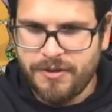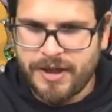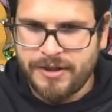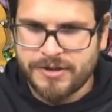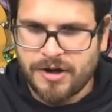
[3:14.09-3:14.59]

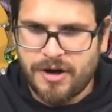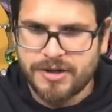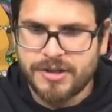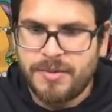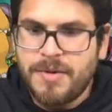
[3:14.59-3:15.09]
that looks
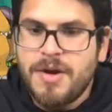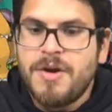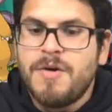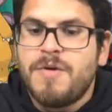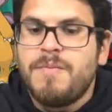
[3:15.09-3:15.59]
awesome.
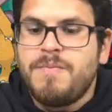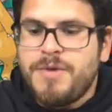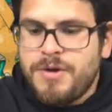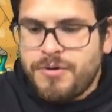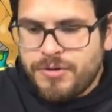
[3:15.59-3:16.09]

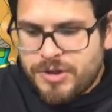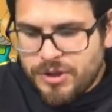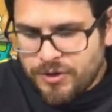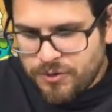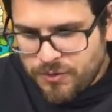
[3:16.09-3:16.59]

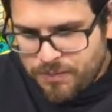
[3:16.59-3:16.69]
Mewtwo,